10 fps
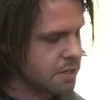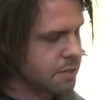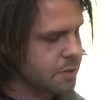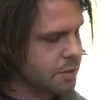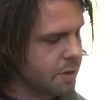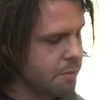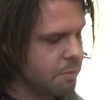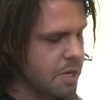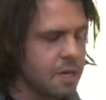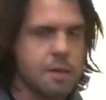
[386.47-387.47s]
So then we do our
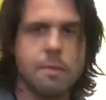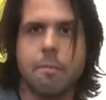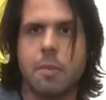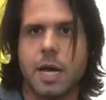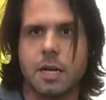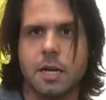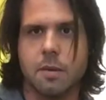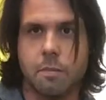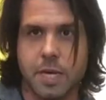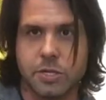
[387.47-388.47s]
B
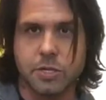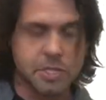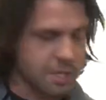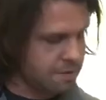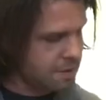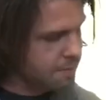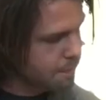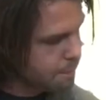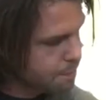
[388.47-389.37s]
minor major seven.